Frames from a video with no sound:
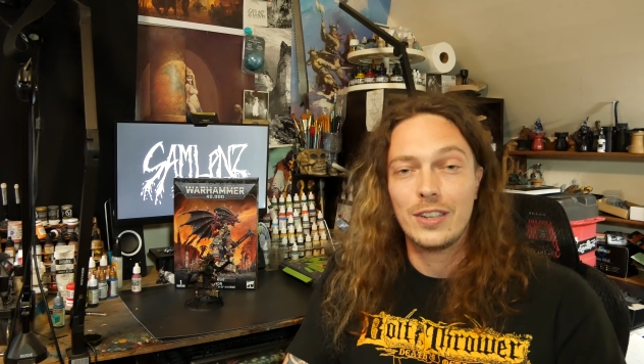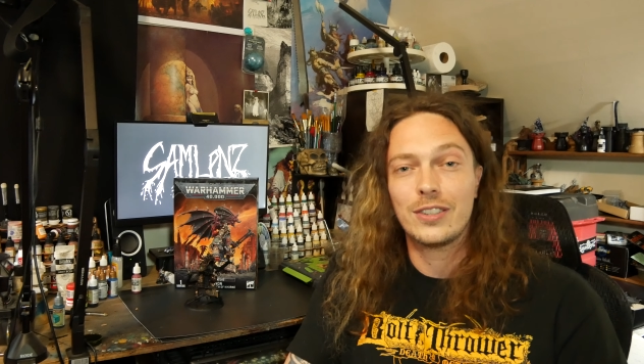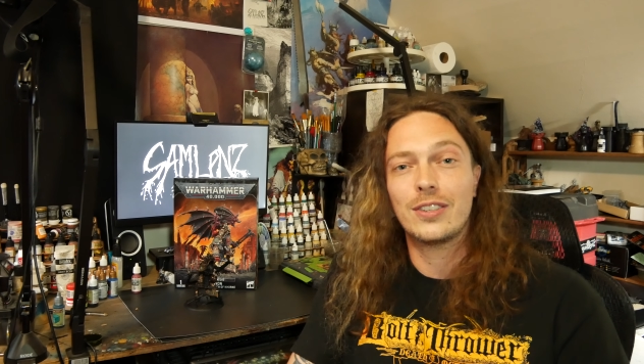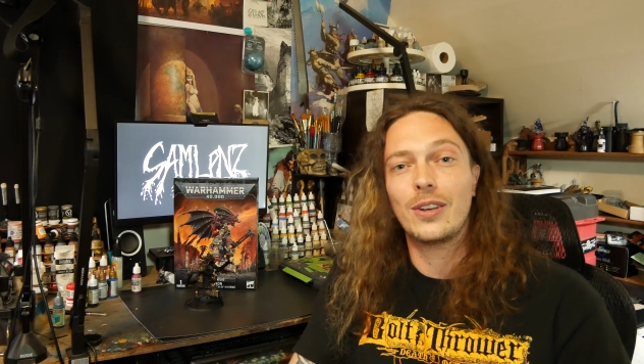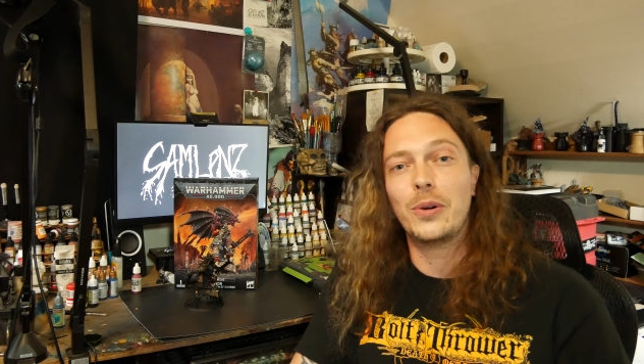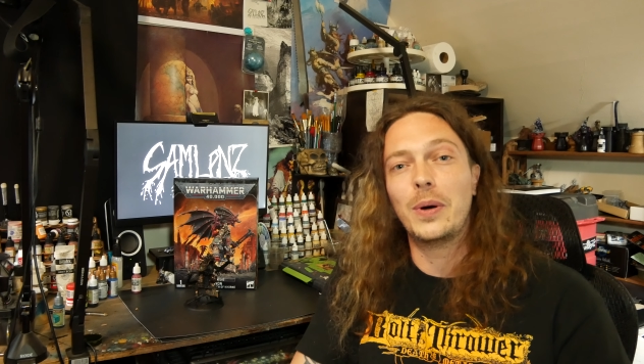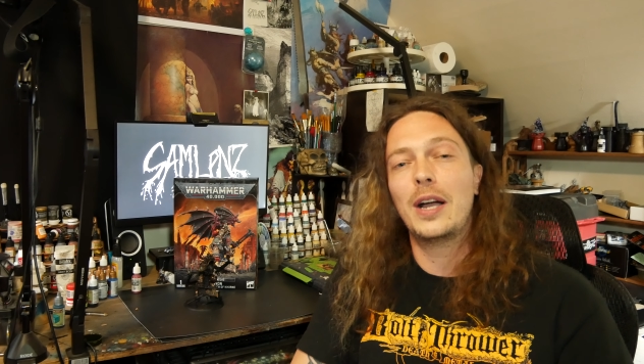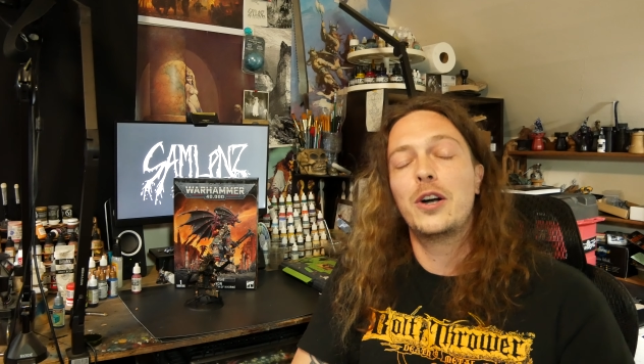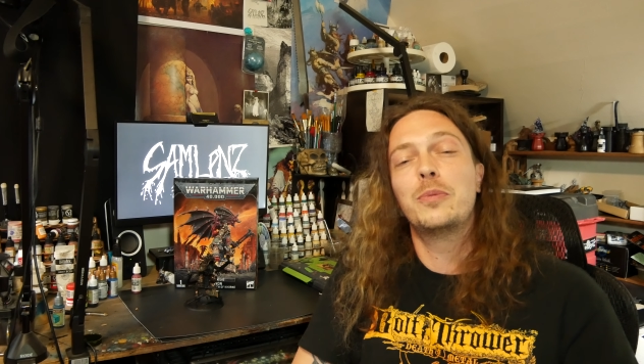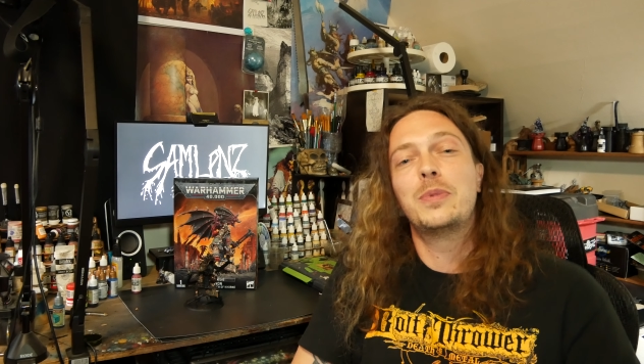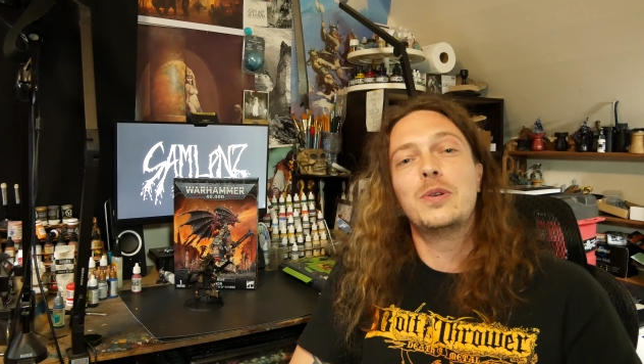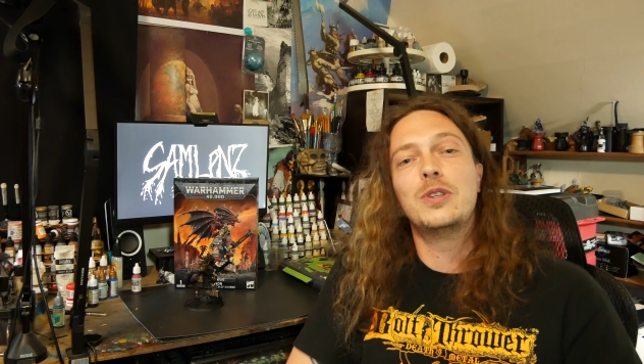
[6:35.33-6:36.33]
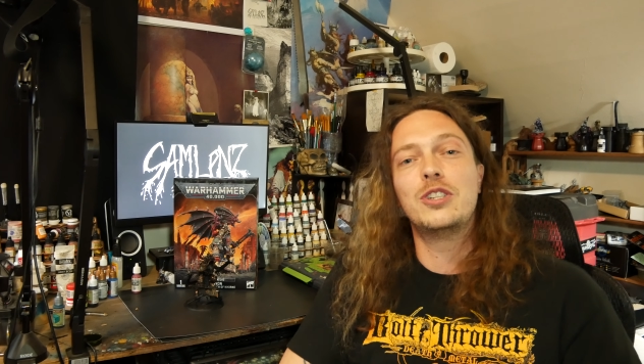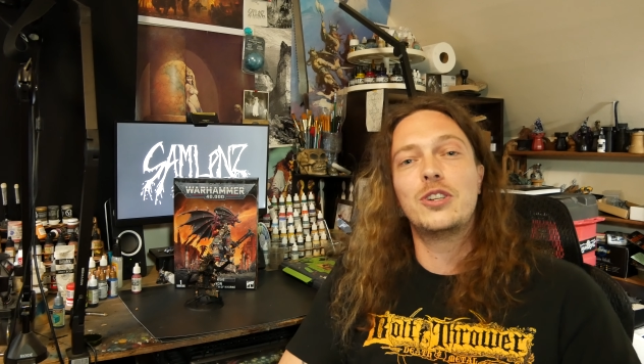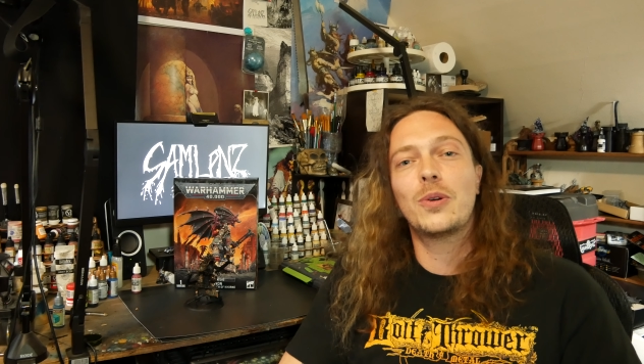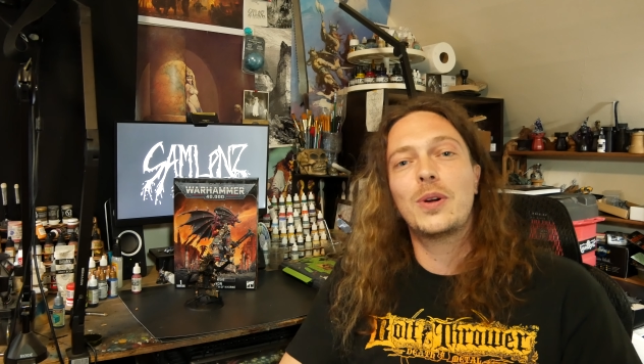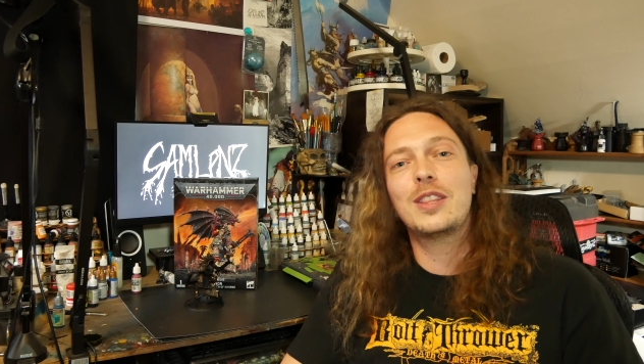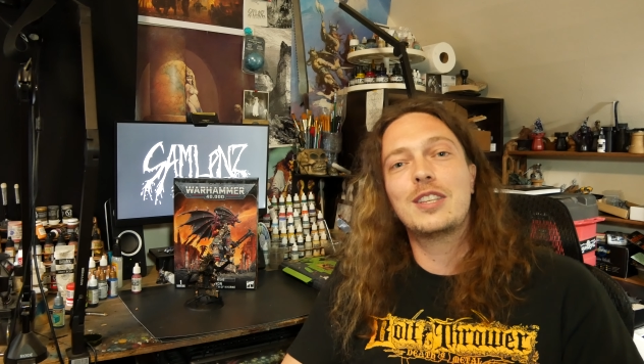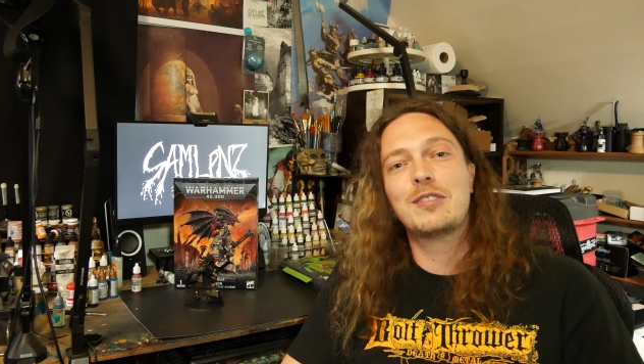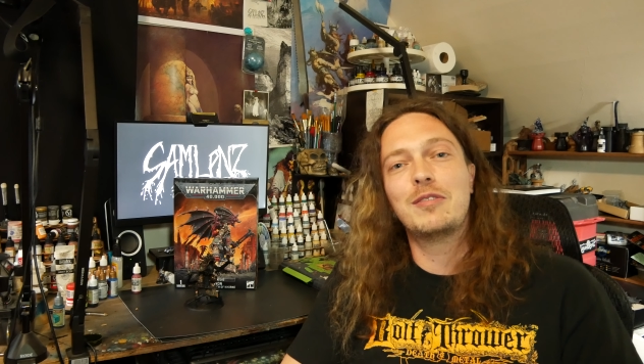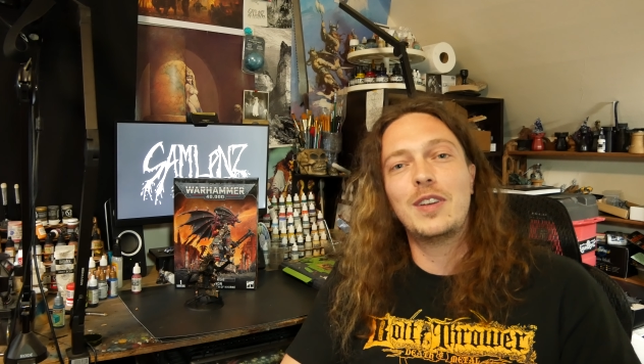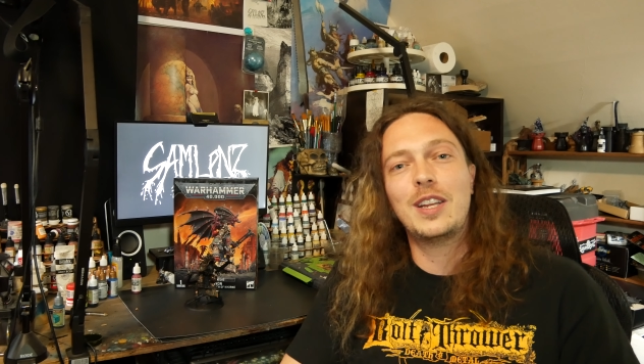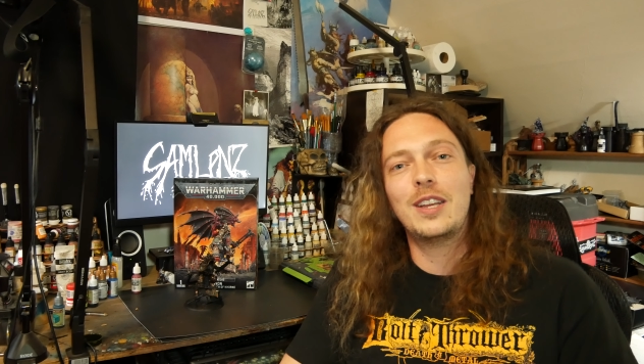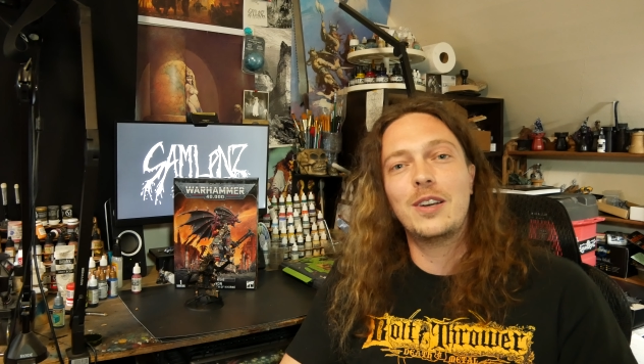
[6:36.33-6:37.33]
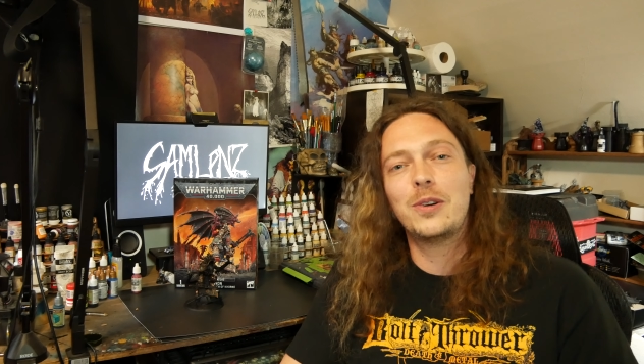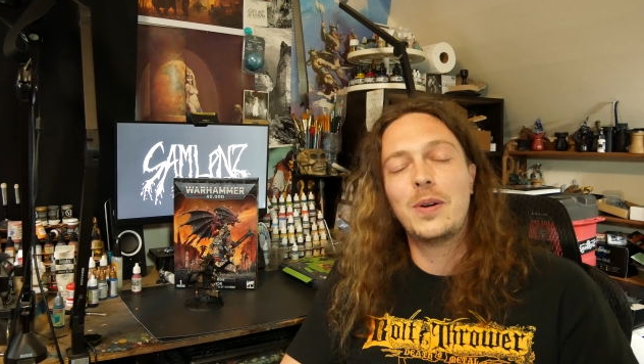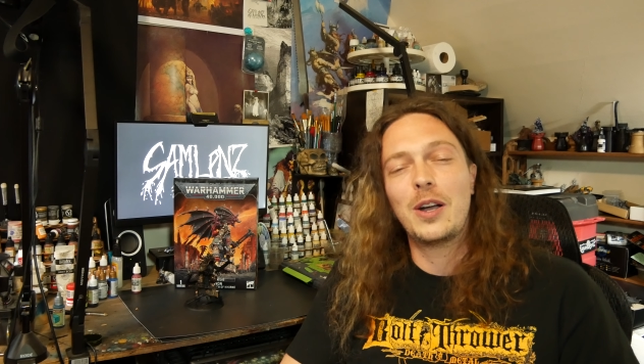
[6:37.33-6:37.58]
So I hope you enjoyed this video.